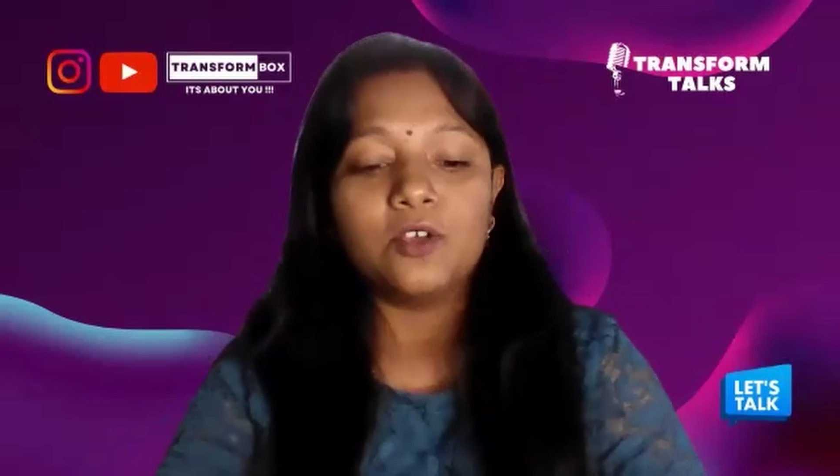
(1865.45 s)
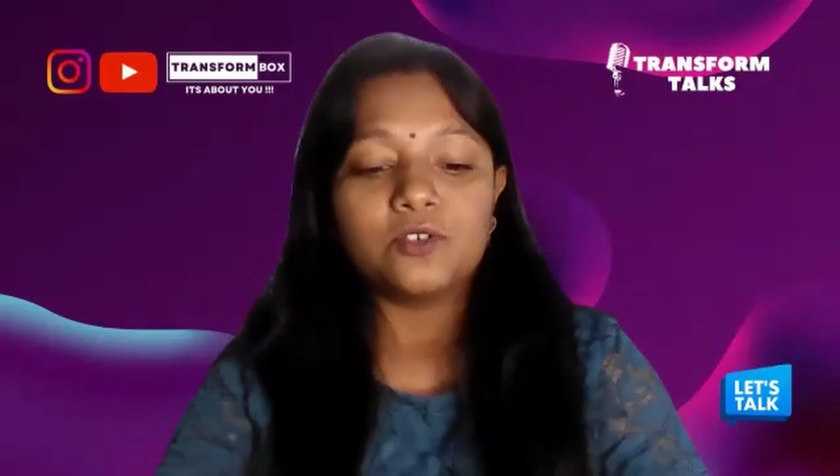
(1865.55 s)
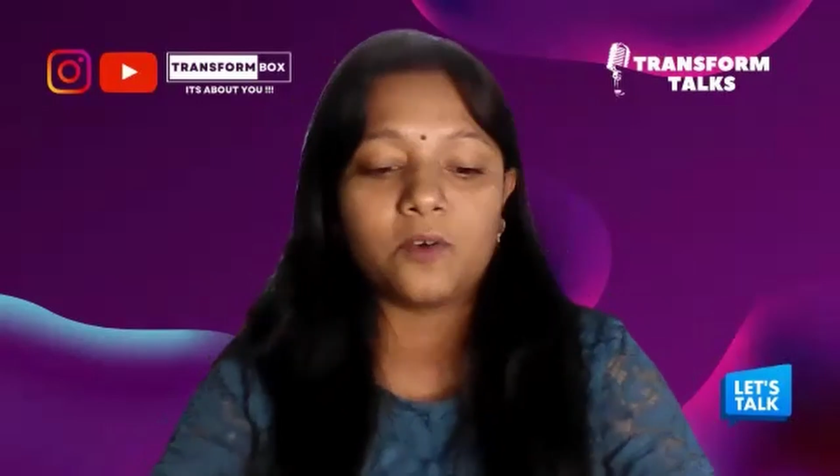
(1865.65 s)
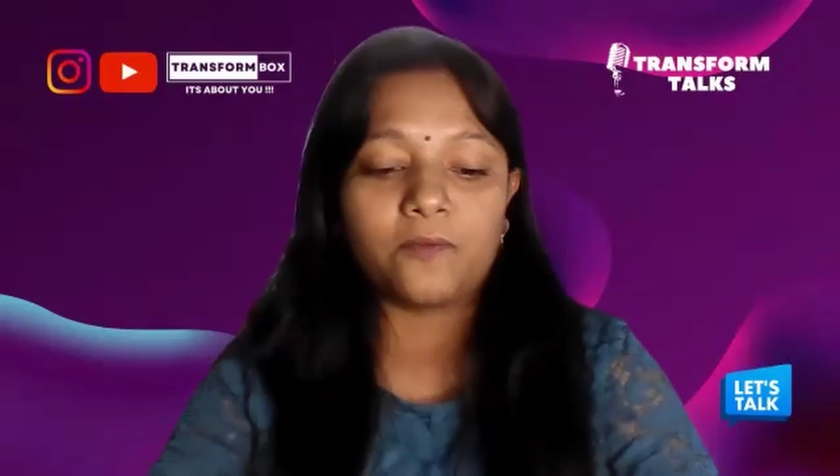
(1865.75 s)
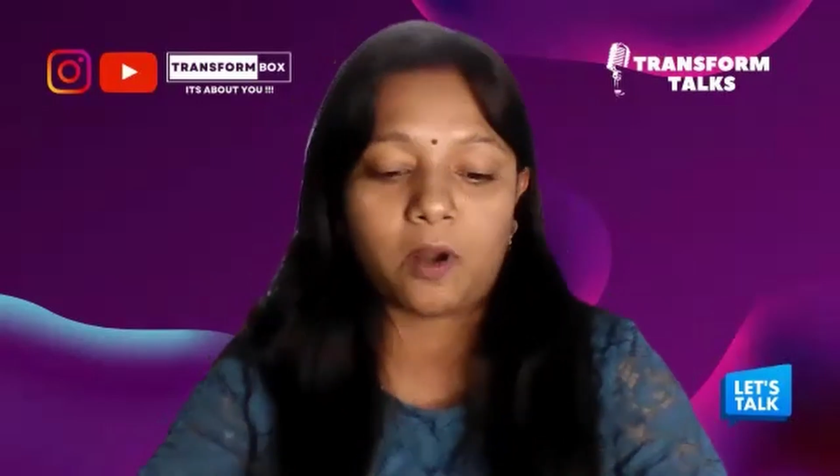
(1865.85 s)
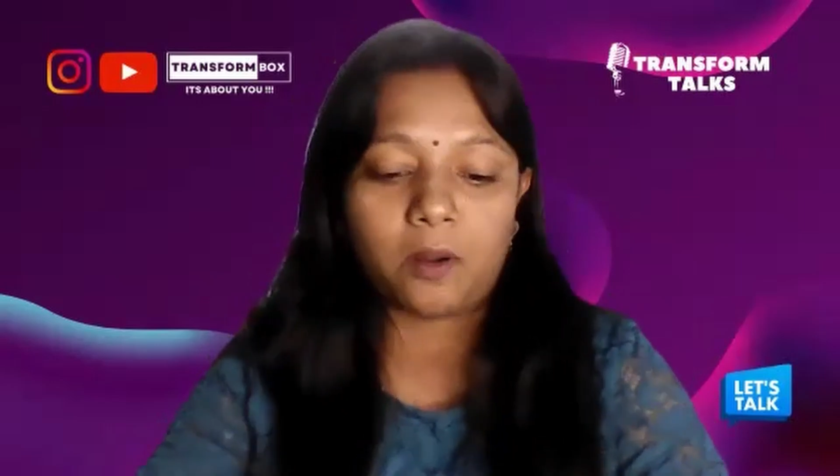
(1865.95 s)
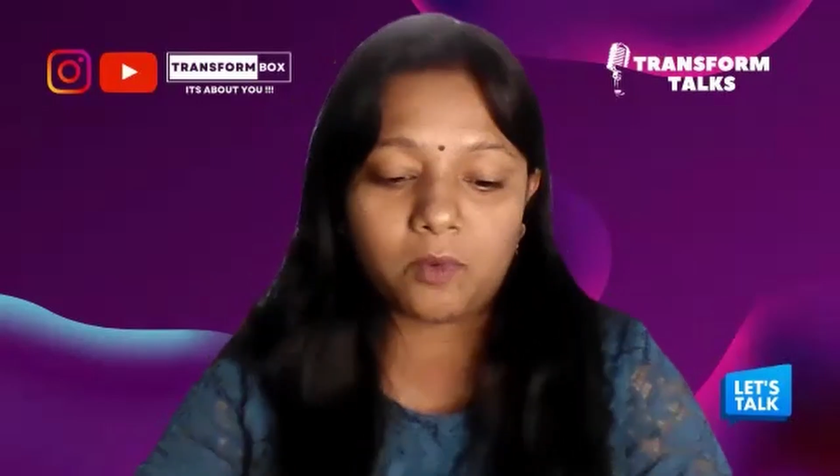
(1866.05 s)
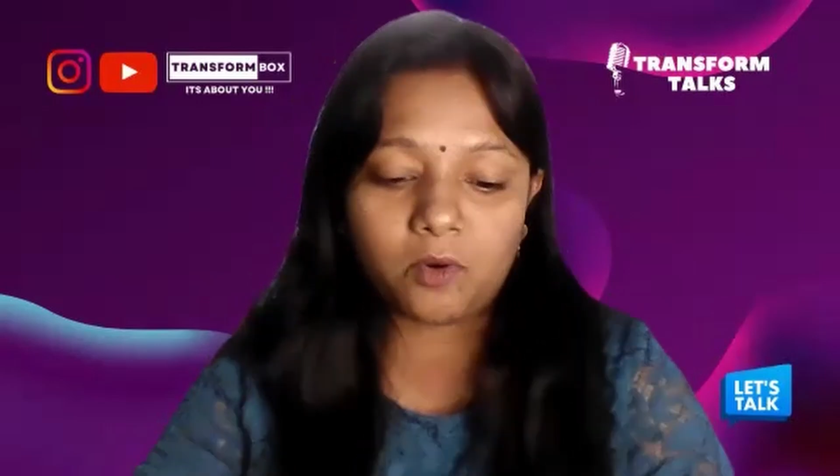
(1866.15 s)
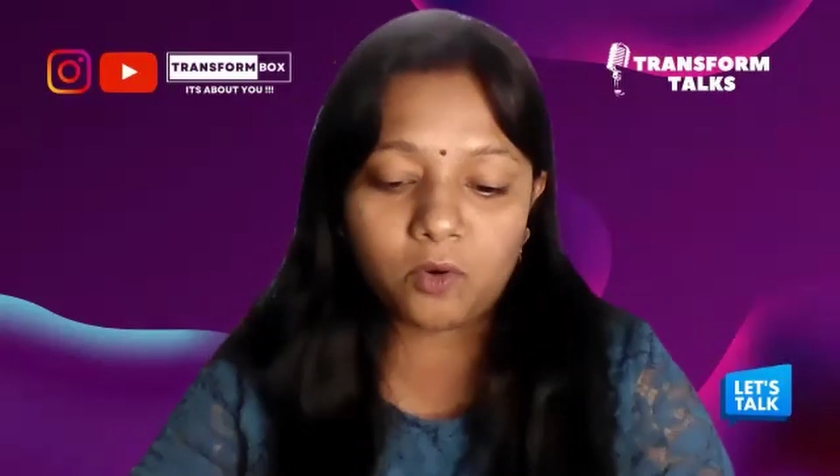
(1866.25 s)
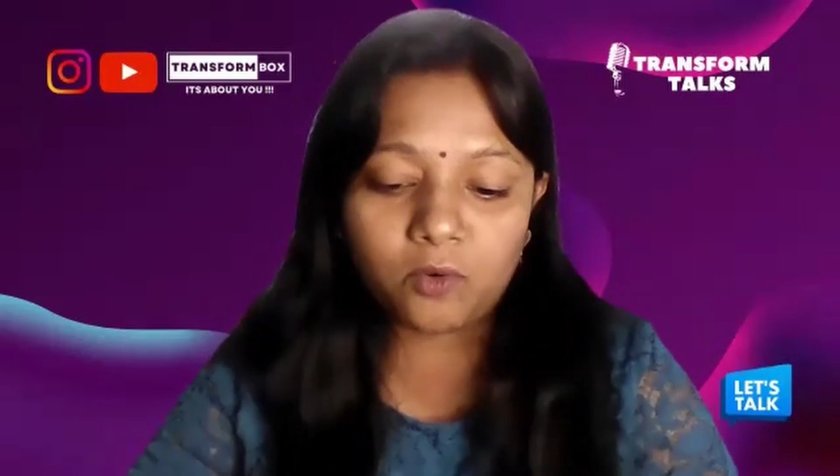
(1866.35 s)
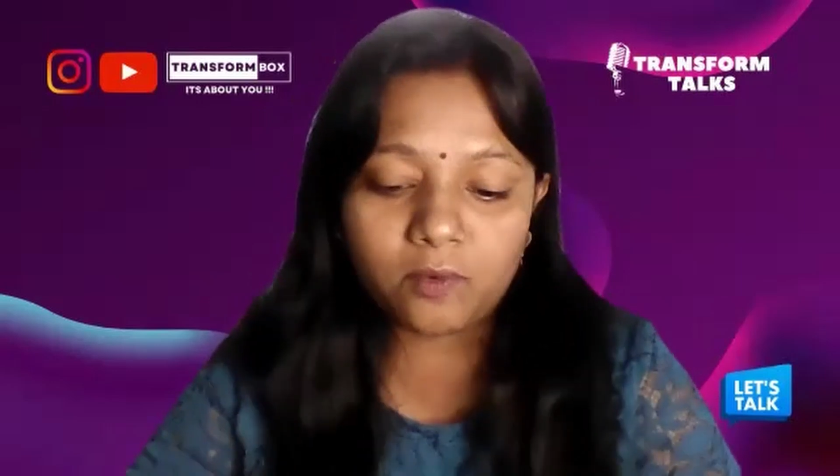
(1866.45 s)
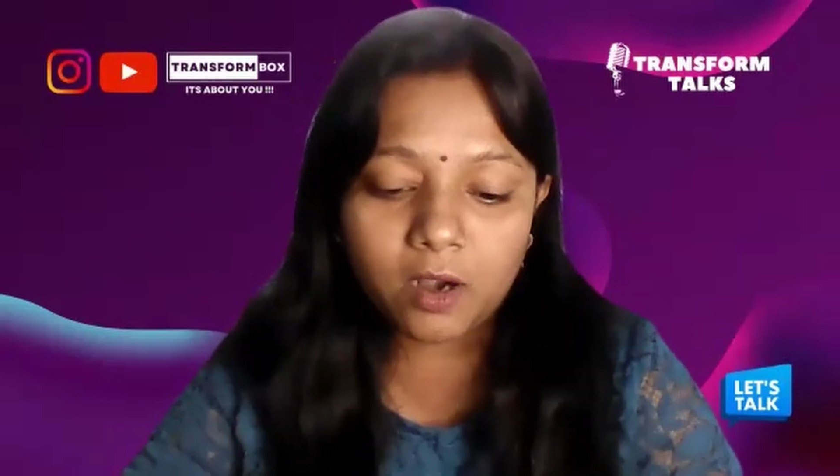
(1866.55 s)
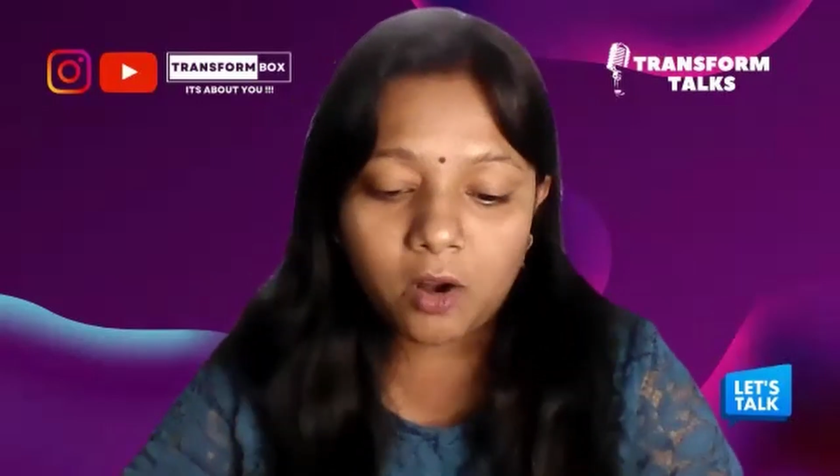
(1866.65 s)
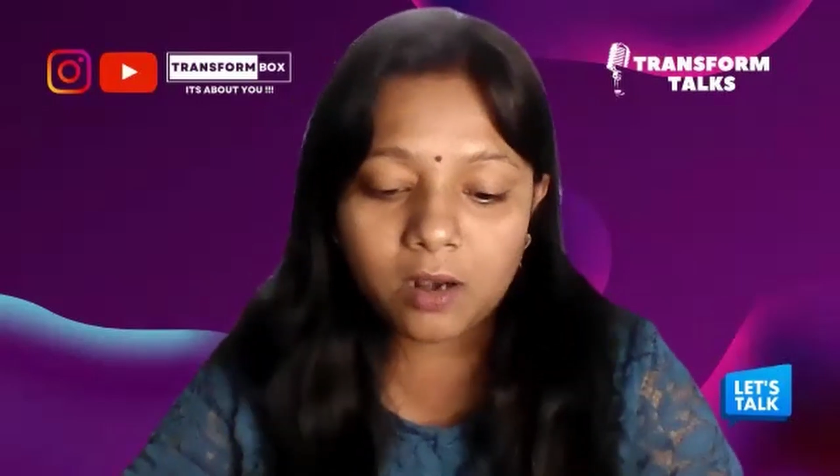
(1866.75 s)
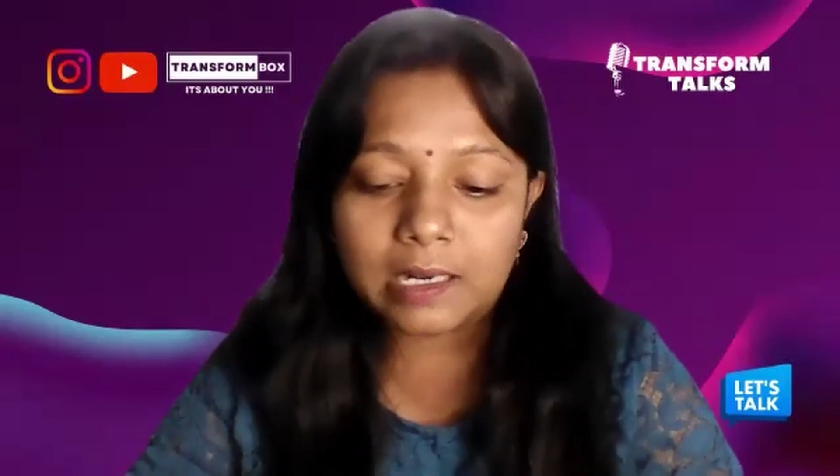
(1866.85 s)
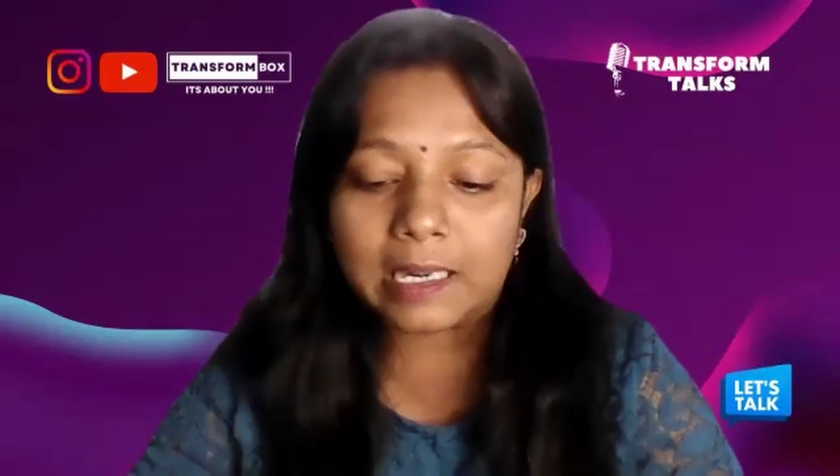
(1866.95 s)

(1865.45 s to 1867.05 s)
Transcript: So from overall